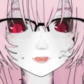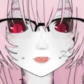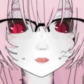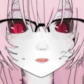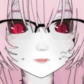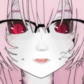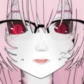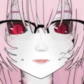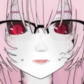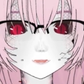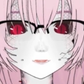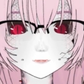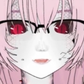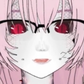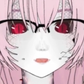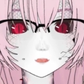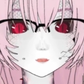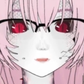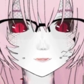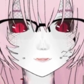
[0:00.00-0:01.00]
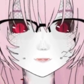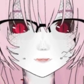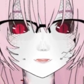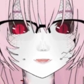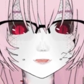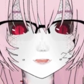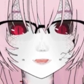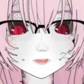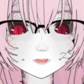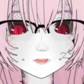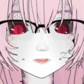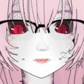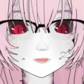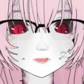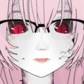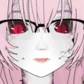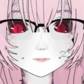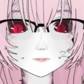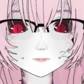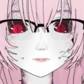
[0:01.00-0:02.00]
to believe the
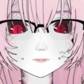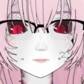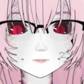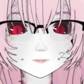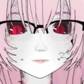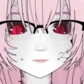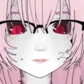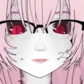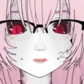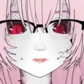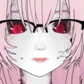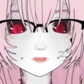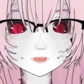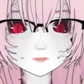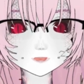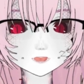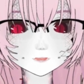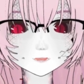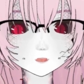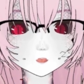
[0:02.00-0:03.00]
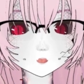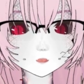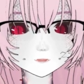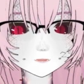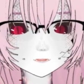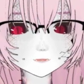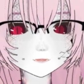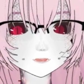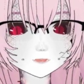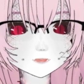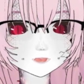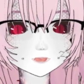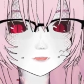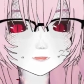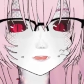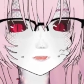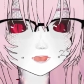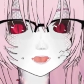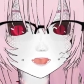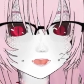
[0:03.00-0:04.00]
news about Luffy
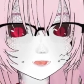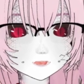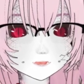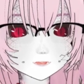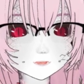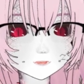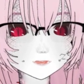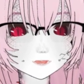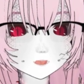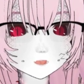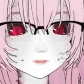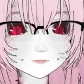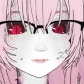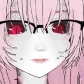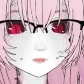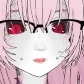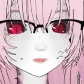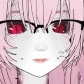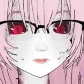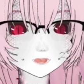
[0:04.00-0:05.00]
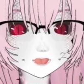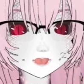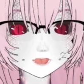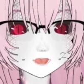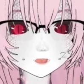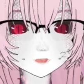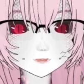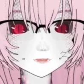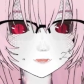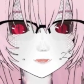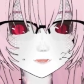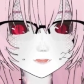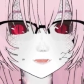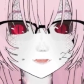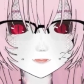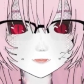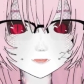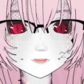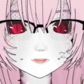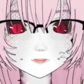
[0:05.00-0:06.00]
kidnapping a Vegapunk.
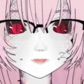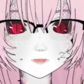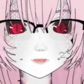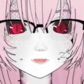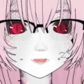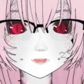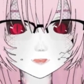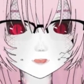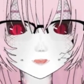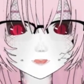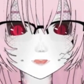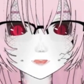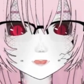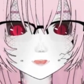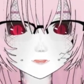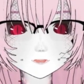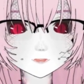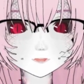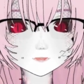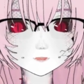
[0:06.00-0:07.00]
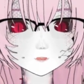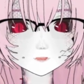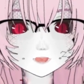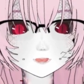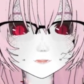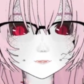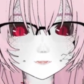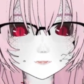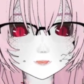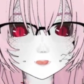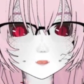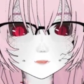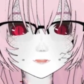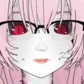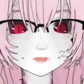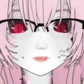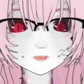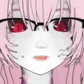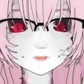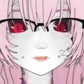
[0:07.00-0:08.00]

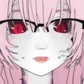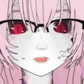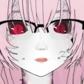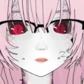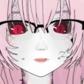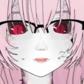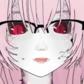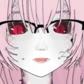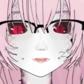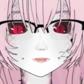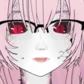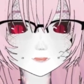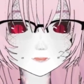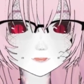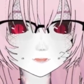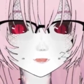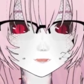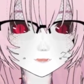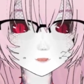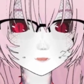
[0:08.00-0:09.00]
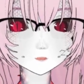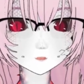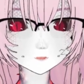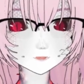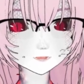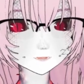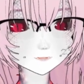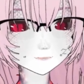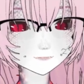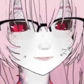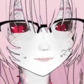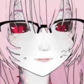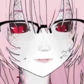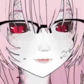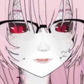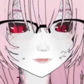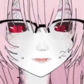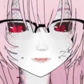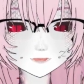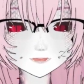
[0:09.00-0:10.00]
Rebecca confirms, not Luffy,
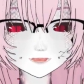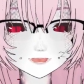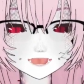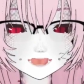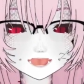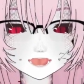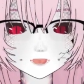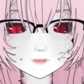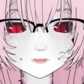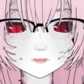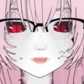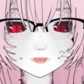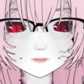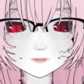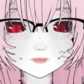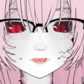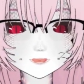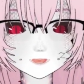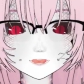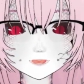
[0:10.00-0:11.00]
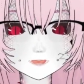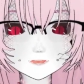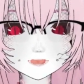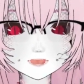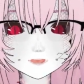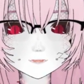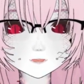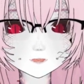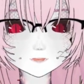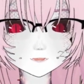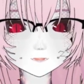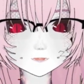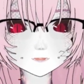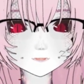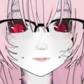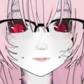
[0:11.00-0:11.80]
that they are idiots to believe